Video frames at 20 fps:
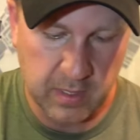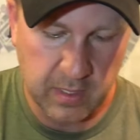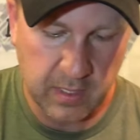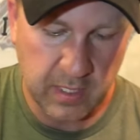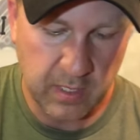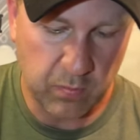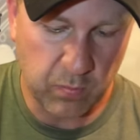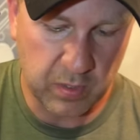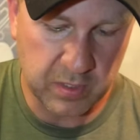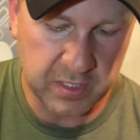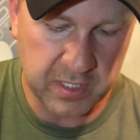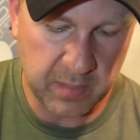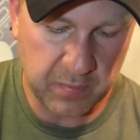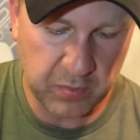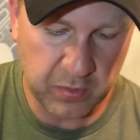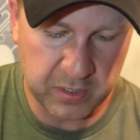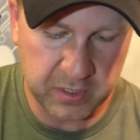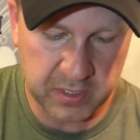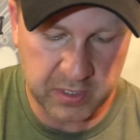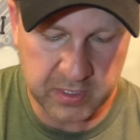And once I
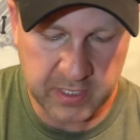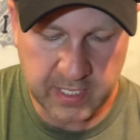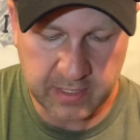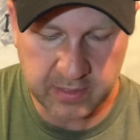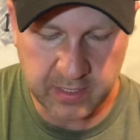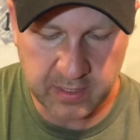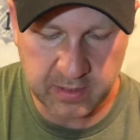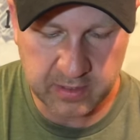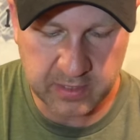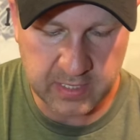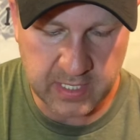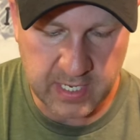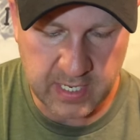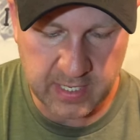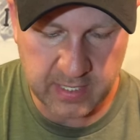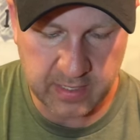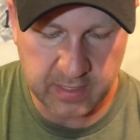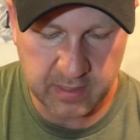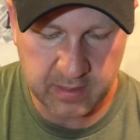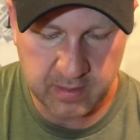push this out the other
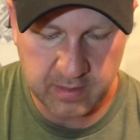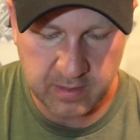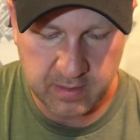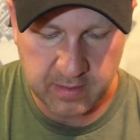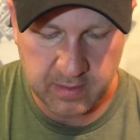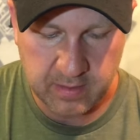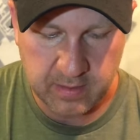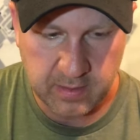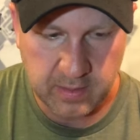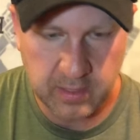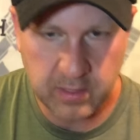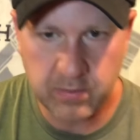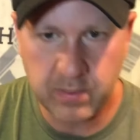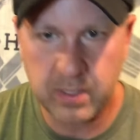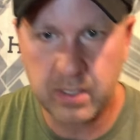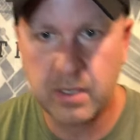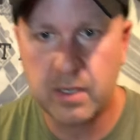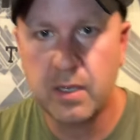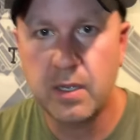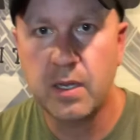side, you know what?
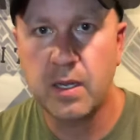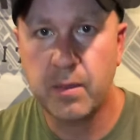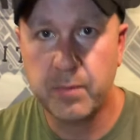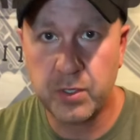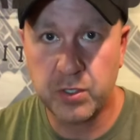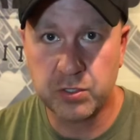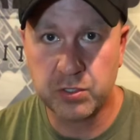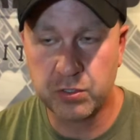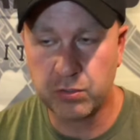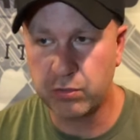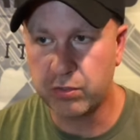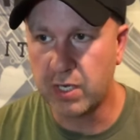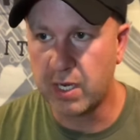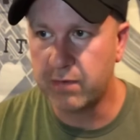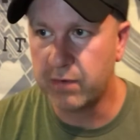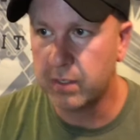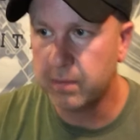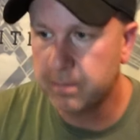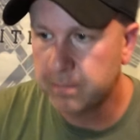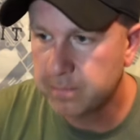Let me use a
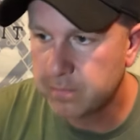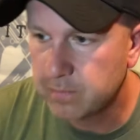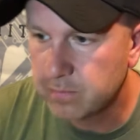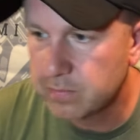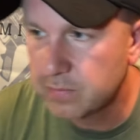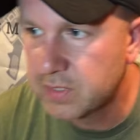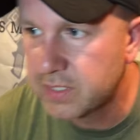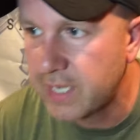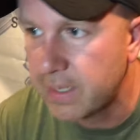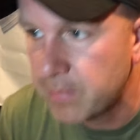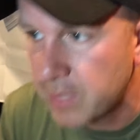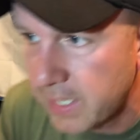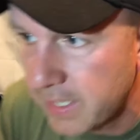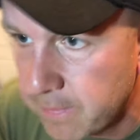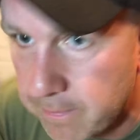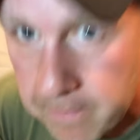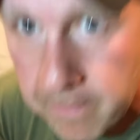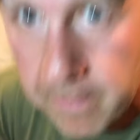screwdriver. Stand by.